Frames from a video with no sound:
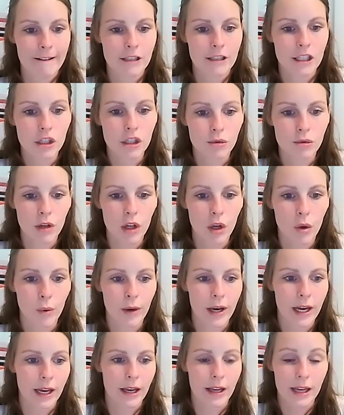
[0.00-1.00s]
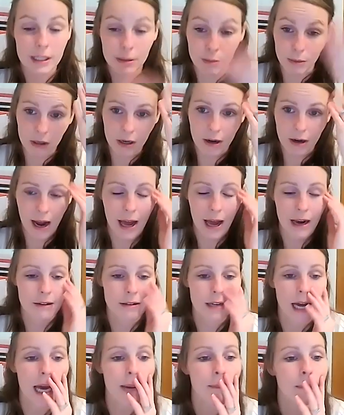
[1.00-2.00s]
Just real quick, because we're out of
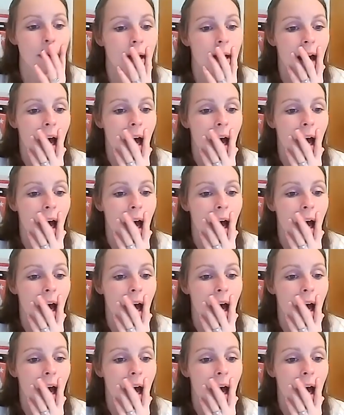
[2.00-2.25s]
time.